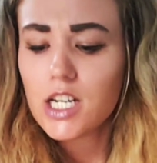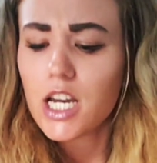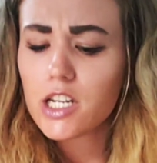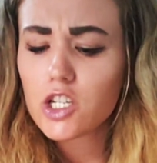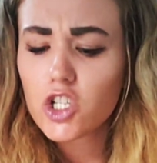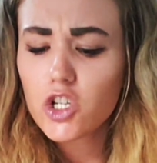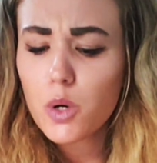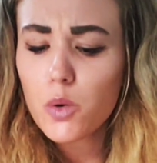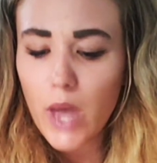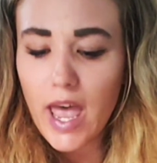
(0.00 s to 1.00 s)
"And are
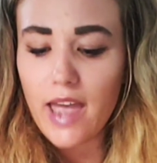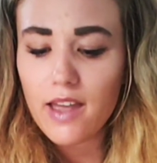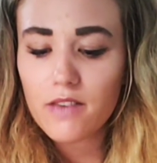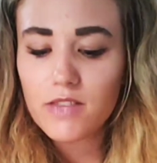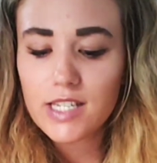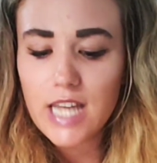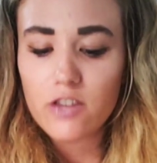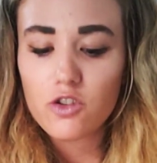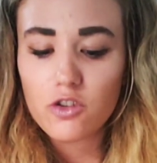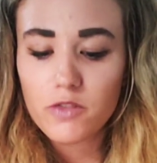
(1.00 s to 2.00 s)
you aware of the
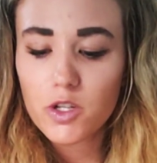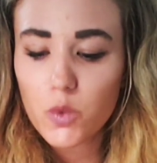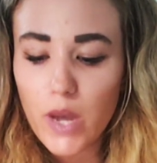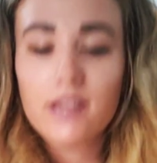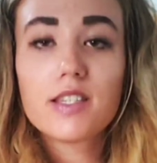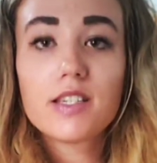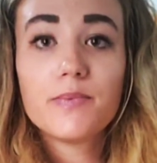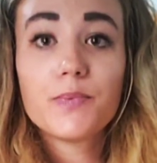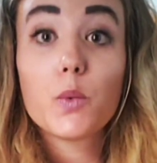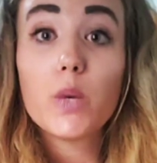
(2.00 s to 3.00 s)
nature of the quest?
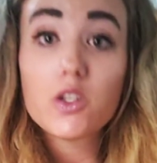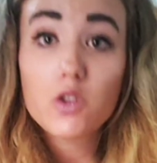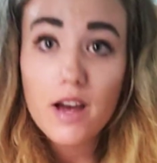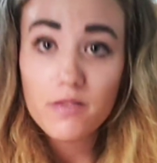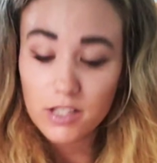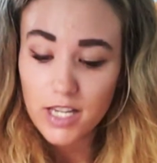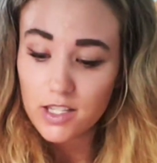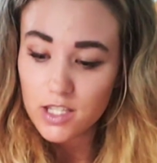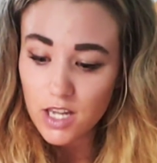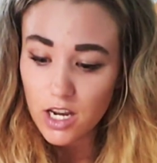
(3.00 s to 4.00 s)
We travel in
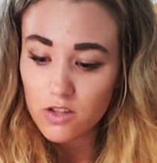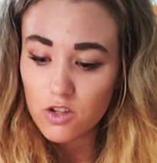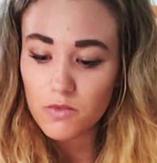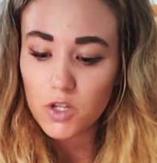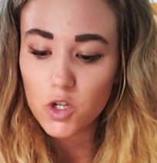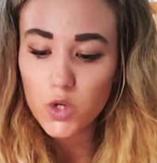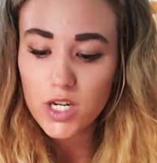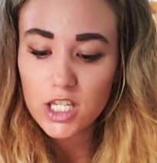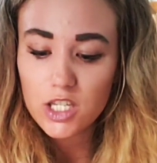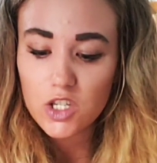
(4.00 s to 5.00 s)
search of the
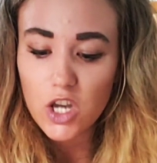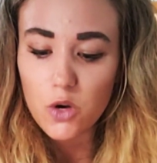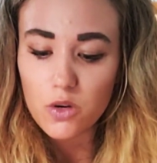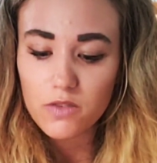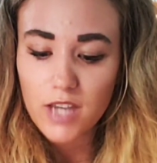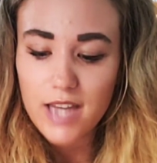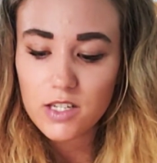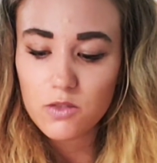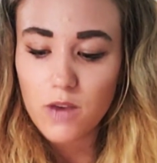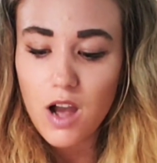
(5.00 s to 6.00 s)
green stone of
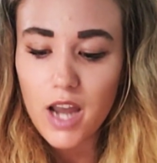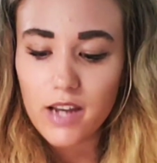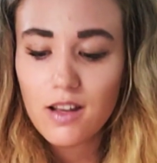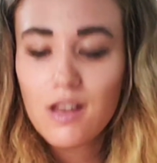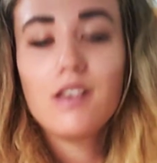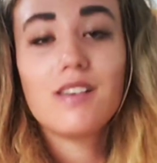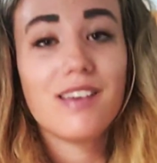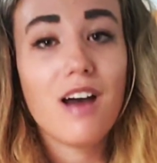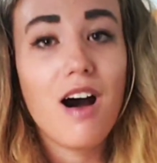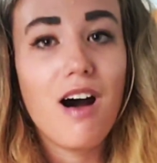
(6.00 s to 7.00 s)
Katarine."
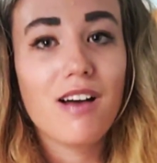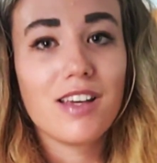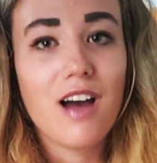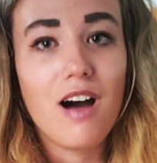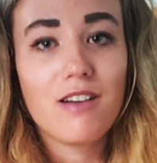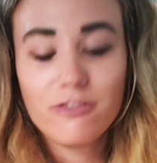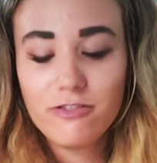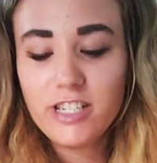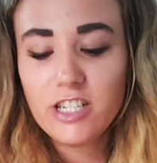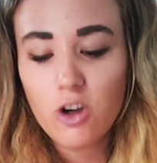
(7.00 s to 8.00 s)
Ja,
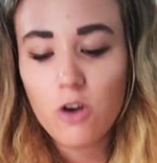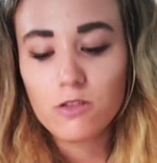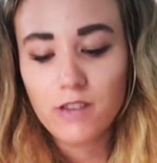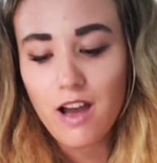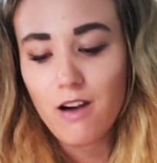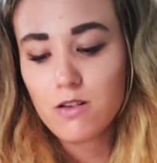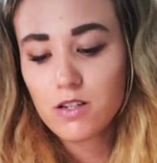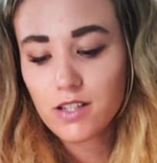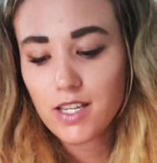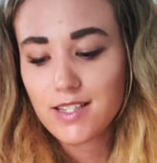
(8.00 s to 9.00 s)
we go now,"
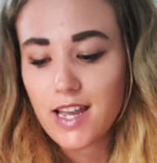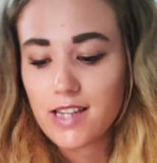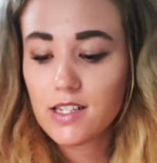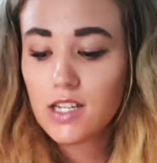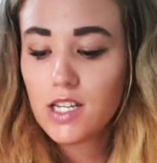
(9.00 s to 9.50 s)
he said.